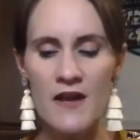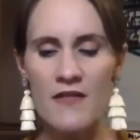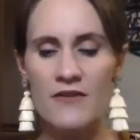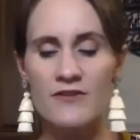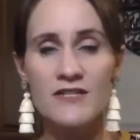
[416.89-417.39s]

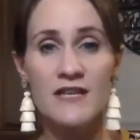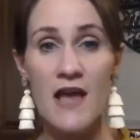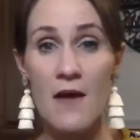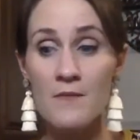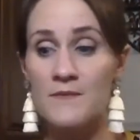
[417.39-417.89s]
They're just an
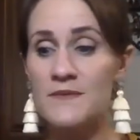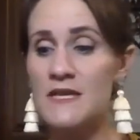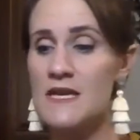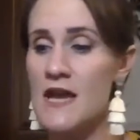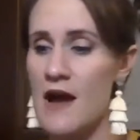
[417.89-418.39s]

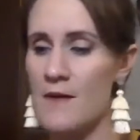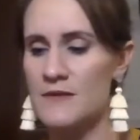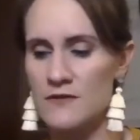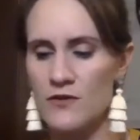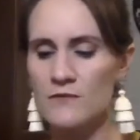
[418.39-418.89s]
empty
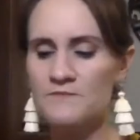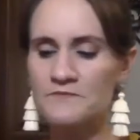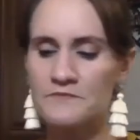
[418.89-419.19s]
capsule.